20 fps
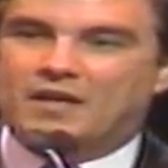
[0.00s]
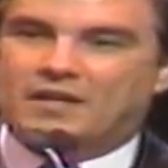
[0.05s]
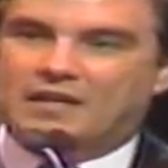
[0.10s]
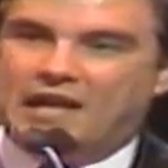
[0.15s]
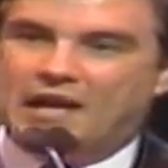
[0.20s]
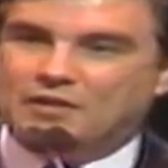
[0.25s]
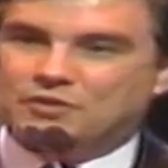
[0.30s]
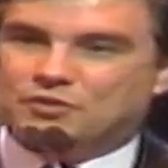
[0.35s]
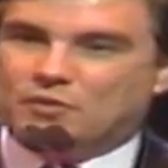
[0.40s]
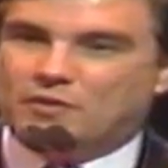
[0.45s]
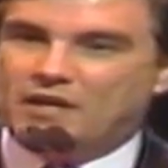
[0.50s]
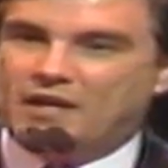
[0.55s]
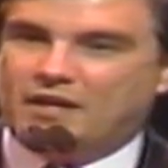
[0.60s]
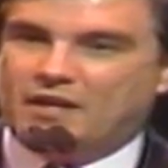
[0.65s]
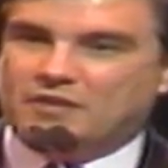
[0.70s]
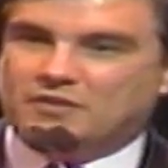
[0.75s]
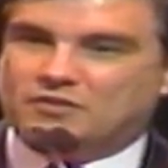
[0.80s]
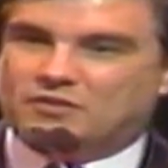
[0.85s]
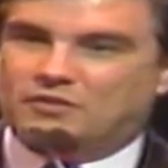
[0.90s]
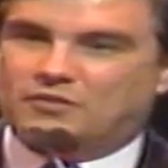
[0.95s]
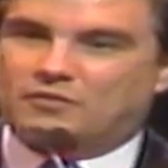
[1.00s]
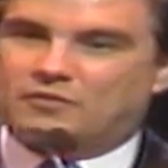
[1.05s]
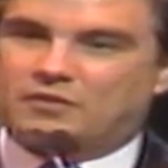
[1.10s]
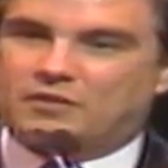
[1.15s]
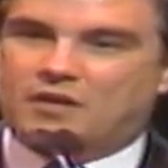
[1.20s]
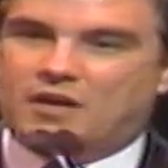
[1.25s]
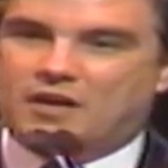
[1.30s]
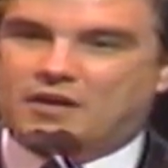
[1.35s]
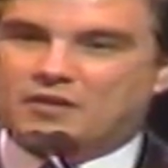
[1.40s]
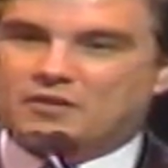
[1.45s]
Now joining us to do
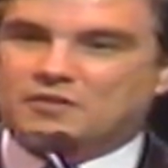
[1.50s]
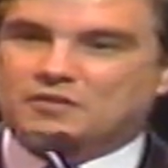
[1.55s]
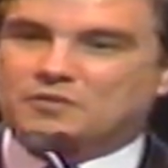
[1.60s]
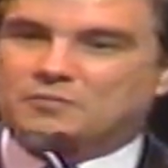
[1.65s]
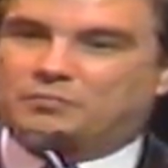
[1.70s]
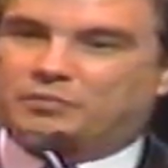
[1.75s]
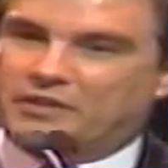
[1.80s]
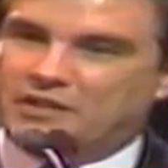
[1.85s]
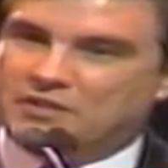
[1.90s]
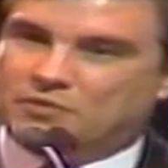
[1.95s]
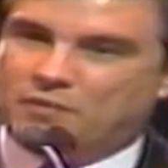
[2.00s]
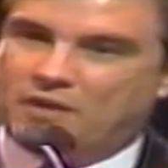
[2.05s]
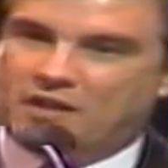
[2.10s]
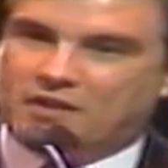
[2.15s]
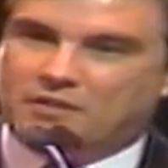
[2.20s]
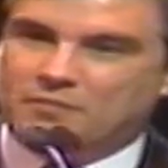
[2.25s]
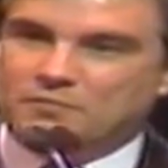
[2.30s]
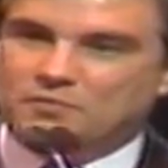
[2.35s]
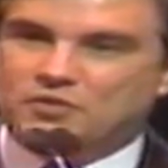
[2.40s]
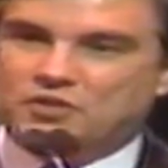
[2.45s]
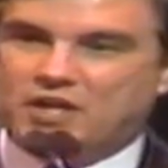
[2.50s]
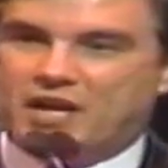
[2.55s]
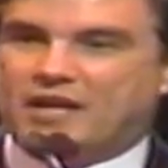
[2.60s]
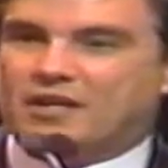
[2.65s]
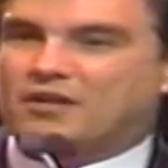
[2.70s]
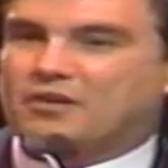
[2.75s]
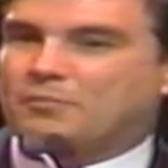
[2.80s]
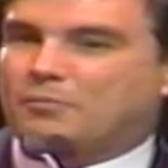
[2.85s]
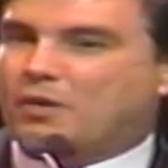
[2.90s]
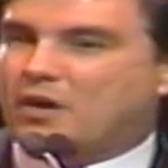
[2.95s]
the honors, please welcome
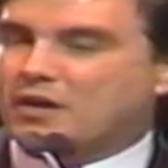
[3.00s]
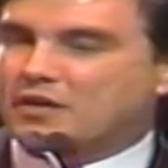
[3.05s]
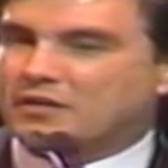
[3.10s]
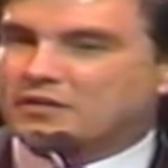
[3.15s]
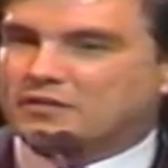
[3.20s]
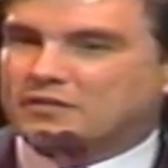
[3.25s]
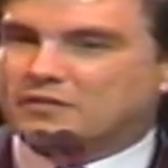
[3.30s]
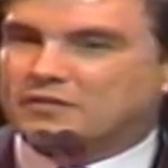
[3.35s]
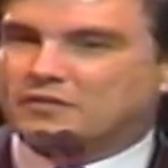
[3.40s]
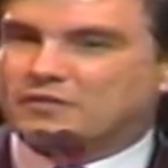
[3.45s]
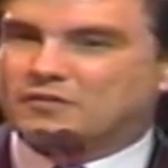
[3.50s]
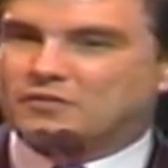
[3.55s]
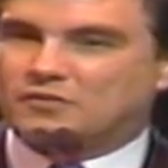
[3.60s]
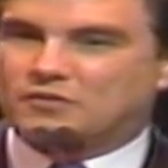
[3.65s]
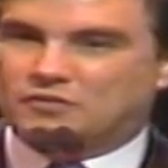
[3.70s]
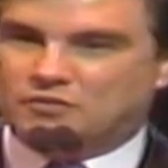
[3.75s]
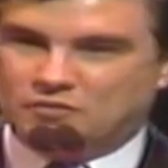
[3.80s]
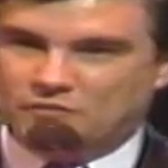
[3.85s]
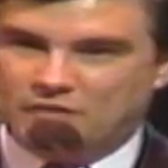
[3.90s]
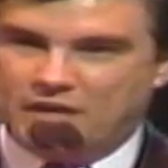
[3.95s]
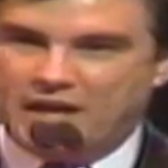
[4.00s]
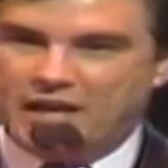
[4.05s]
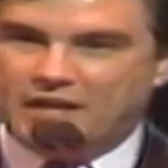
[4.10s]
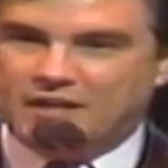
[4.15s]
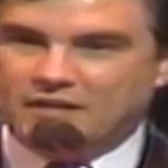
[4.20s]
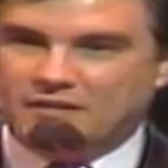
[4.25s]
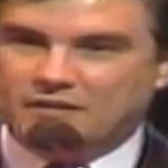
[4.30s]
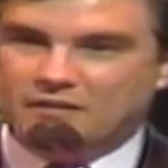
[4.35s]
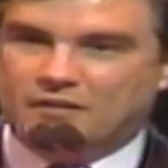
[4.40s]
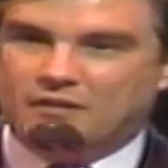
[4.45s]
Chandler Barton, Sue
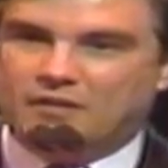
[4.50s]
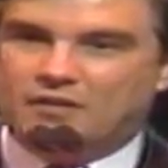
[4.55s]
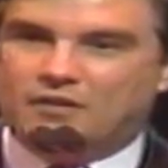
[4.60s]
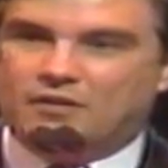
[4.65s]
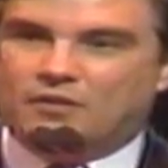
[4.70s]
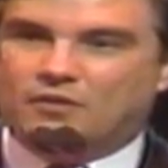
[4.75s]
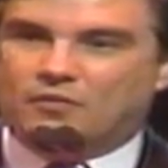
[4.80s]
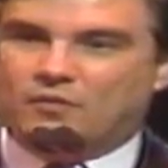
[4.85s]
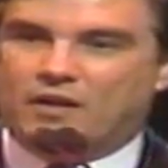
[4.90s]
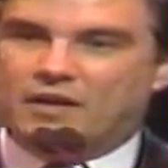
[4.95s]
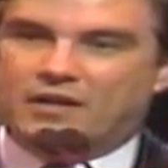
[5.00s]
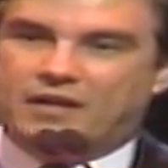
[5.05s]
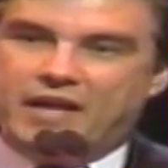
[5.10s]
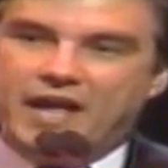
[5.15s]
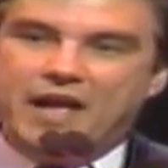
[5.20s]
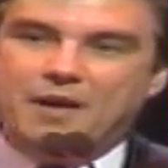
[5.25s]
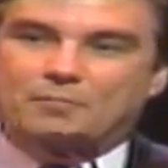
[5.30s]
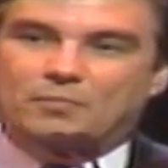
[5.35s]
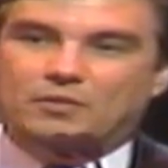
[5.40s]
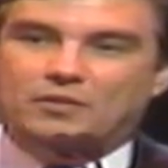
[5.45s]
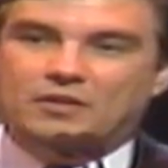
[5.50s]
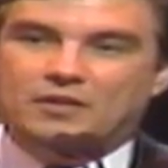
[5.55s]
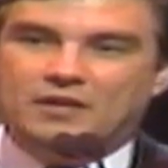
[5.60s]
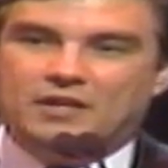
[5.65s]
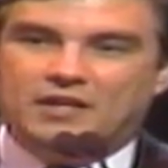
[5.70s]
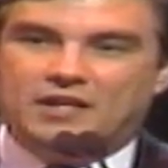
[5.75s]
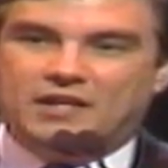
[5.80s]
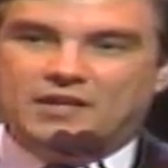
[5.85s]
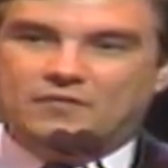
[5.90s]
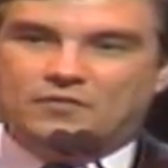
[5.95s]
Hagan, Greg Campbell,
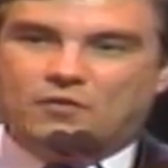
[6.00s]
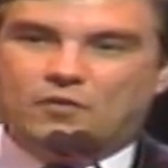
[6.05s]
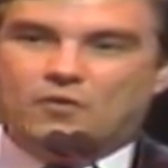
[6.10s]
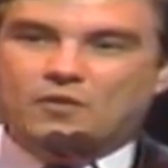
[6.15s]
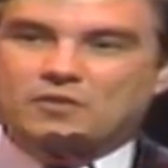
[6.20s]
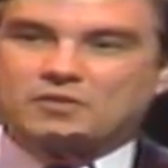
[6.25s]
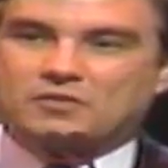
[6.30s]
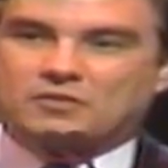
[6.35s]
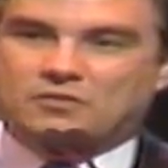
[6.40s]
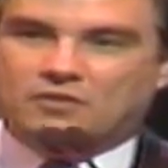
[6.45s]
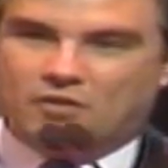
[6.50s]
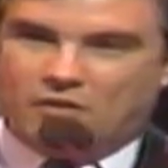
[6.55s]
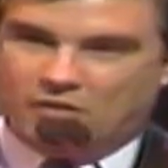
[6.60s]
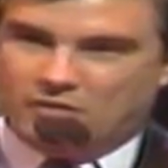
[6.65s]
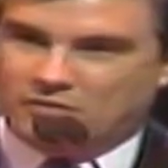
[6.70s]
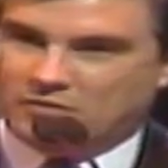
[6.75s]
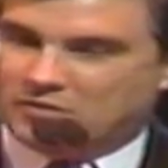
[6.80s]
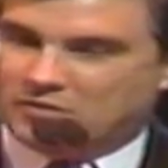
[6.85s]
and of course, Carl